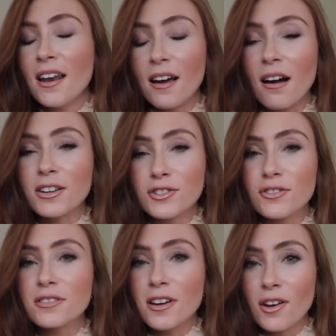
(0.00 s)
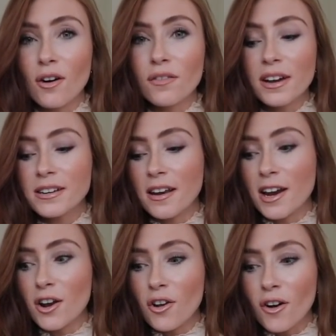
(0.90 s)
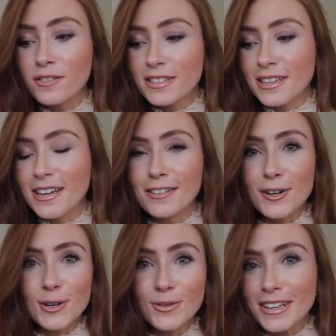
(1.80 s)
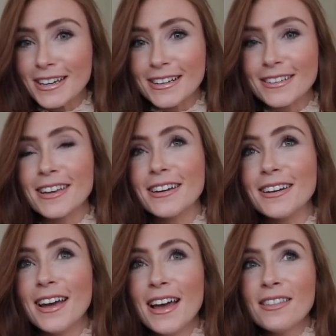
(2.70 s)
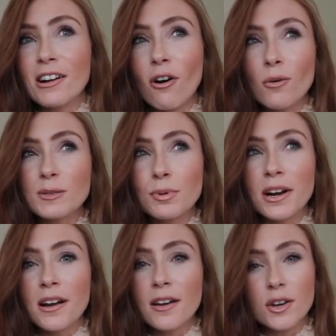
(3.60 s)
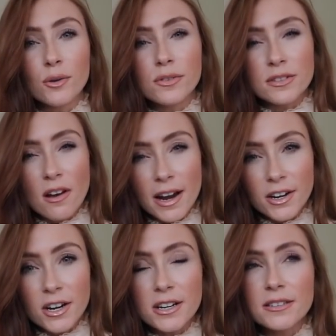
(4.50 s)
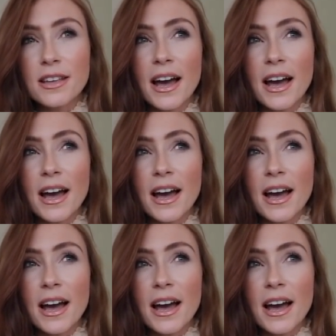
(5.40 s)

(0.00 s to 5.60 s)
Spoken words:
Like I just love it and I love seeing their new things, and they're always bringing on new designers,